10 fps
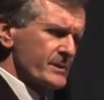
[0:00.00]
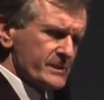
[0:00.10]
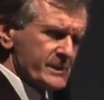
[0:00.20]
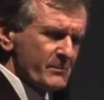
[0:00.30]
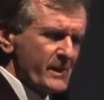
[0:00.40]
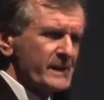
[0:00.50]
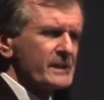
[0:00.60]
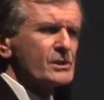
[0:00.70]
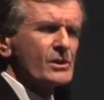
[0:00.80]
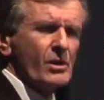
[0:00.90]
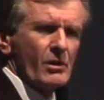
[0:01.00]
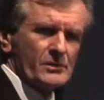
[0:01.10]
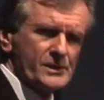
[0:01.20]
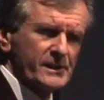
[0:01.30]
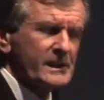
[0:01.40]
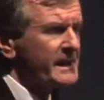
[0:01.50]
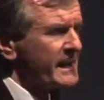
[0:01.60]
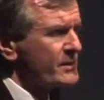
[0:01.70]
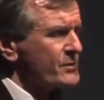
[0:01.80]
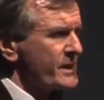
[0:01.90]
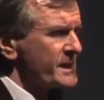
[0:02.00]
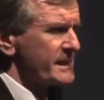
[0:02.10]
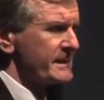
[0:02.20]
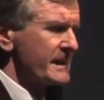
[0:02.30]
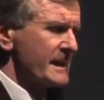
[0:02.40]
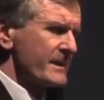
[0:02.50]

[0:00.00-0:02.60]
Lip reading: Cement is constantly hydrating.